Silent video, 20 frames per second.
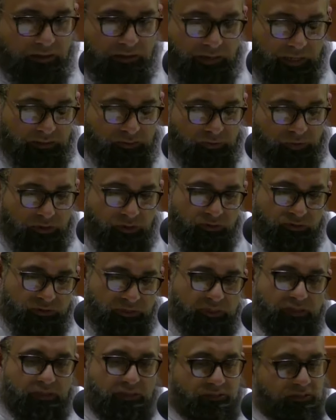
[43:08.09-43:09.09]
That's when you
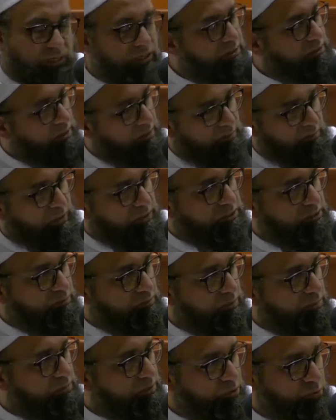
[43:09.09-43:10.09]
see that shaitan must
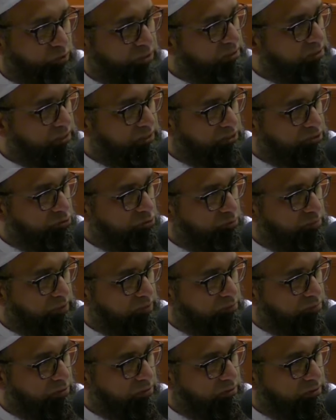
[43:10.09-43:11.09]
be between these two
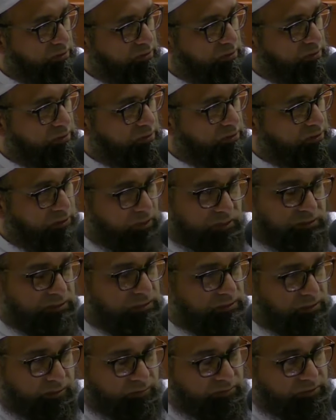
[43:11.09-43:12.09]
people,
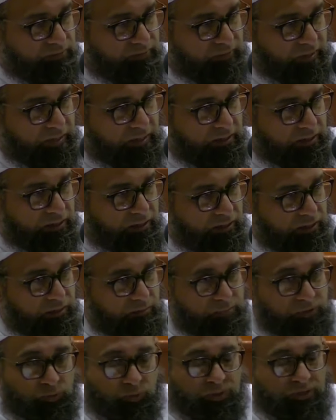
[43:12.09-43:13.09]
causing them to fight
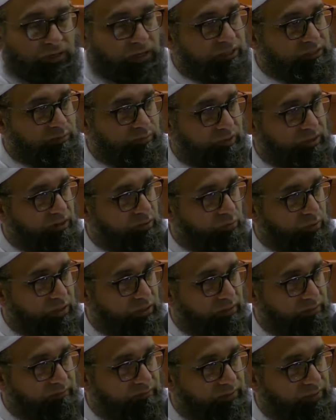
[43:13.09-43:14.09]
between husband and
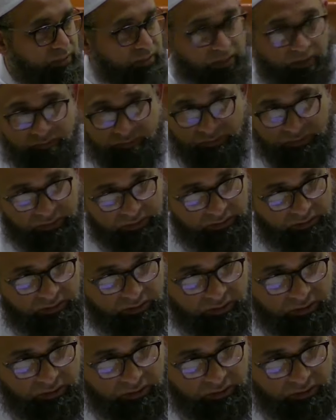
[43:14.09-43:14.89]
wife. He loves it,